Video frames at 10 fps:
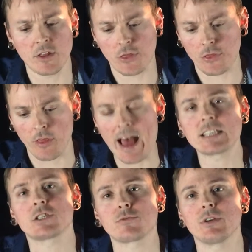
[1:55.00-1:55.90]
the
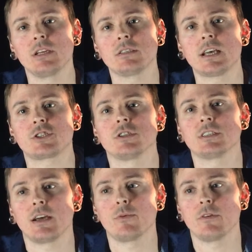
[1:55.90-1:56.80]
last 3 sessions
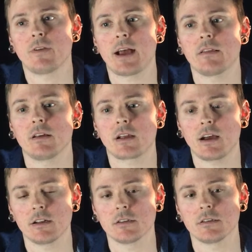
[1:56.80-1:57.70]
that we've had that
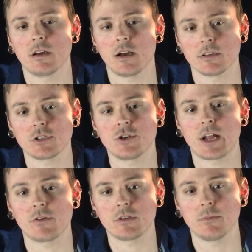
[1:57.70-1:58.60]
kind of stood
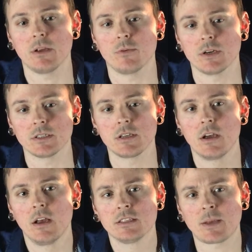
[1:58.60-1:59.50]
out to me was
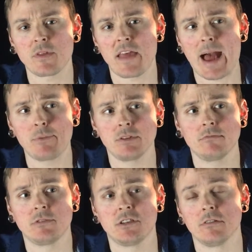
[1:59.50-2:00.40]
something that
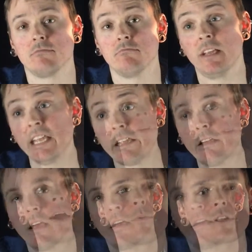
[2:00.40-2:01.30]
happened to me.
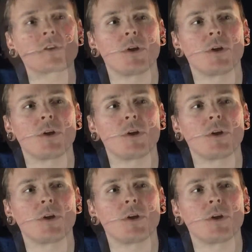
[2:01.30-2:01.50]
One of the